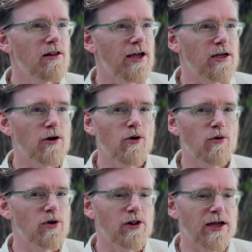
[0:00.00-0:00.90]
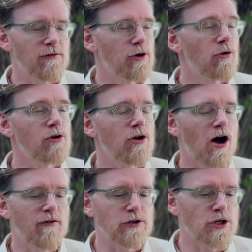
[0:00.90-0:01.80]
Like if you go into the
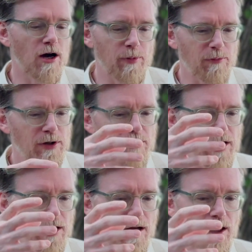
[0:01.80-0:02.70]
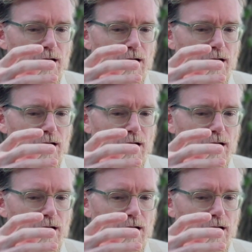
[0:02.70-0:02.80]
coffee shop and be like,